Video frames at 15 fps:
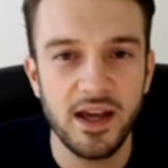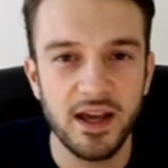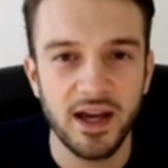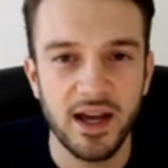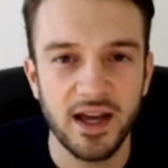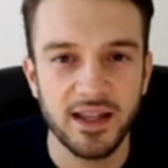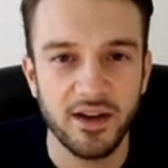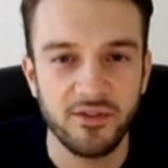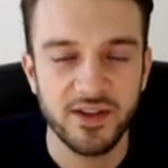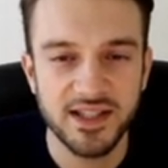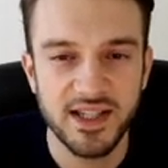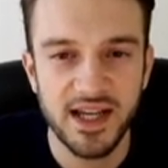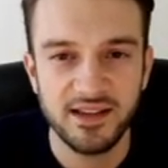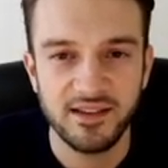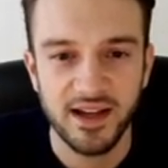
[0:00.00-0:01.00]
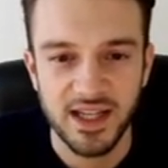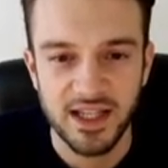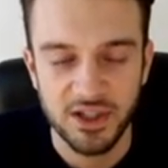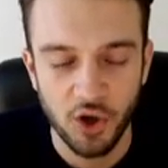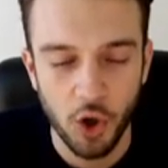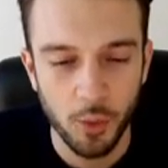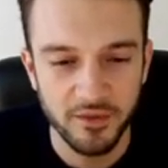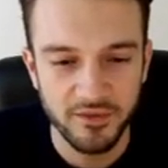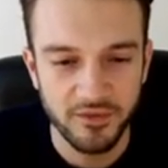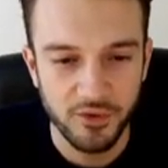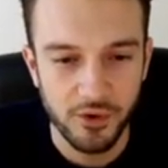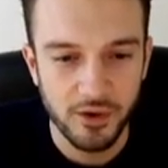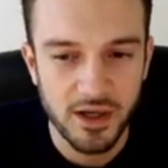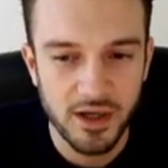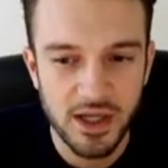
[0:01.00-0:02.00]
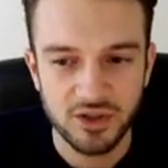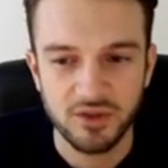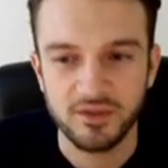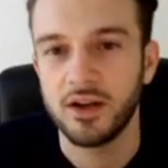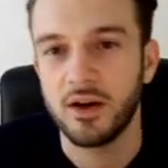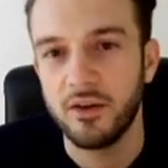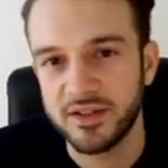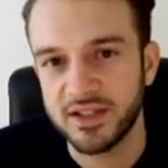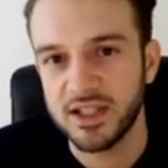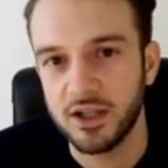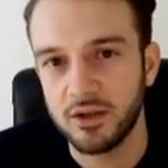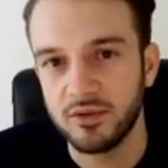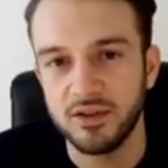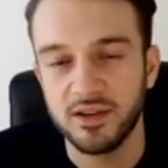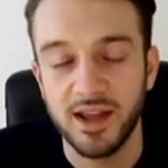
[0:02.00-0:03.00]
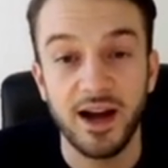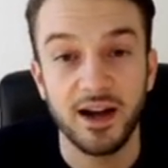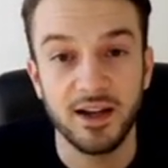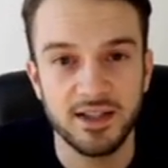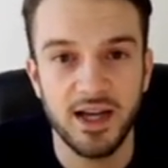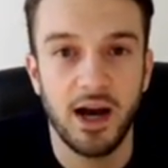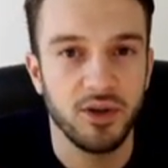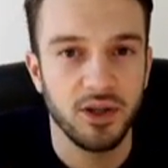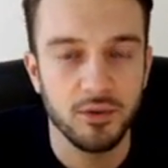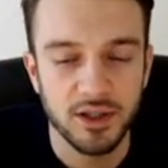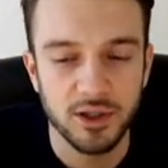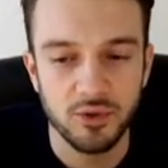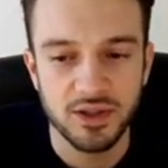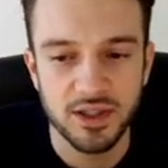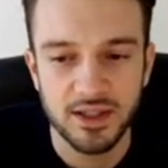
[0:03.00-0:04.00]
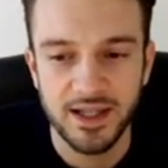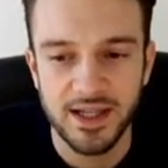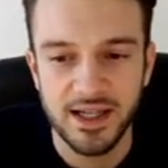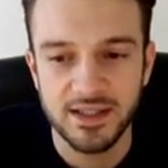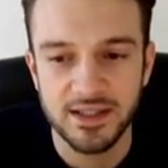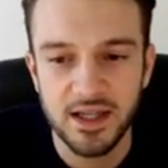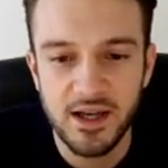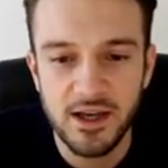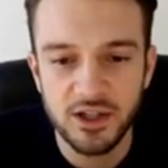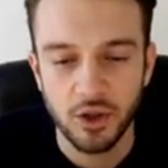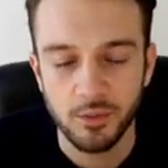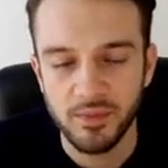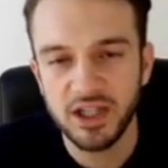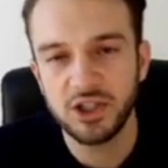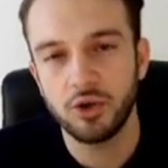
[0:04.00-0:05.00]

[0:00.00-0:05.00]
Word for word: uh, that return that he's hoping for. So then obviously, you know, that is how you will lose the client. So make